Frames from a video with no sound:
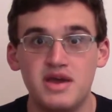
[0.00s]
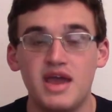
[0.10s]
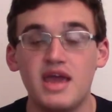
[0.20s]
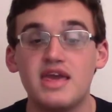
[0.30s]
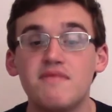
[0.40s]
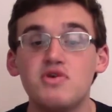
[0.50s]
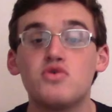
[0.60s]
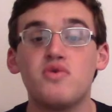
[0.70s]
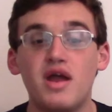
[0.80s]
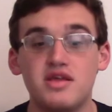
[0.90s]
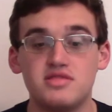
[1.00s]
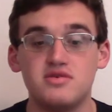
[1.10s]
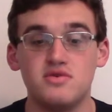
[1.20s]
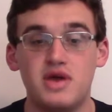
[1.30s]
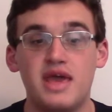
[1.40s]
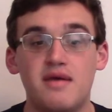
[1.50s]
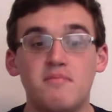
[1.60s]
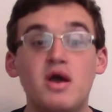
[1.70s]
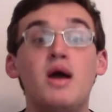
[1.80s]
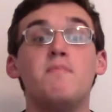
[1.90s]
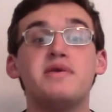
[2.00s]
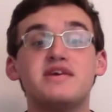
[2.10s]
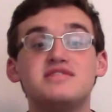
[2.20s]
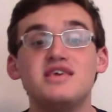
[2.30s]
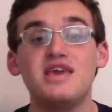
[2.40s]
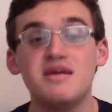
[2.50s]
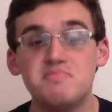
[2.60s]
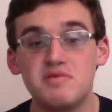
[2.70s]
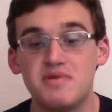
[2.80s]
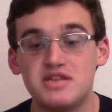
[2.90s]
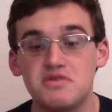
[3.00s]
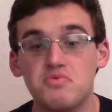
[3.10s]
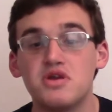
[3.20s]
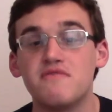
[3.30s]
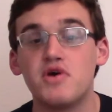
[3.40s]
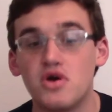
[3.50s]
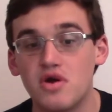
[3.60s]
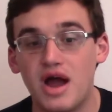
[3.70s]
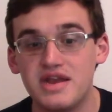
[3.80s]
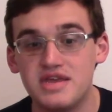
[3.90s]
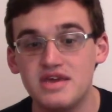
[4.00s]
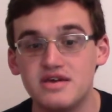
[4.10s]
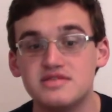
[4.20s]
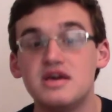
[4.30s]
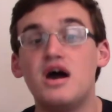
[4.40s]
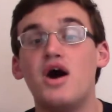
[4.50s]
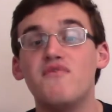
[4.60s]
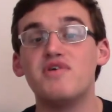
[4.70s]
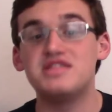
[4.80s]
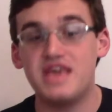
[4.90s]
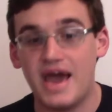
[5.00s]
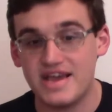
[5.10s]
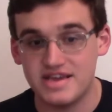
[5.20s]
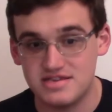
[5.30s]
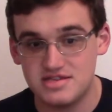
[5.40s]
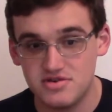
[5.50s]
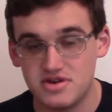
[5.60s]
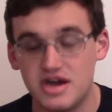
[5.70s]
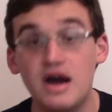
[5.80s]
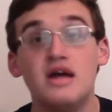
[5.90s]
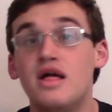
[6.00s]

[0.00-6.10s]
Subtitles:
and giving credit to him because he implemented one of her ideas of attacking Syria.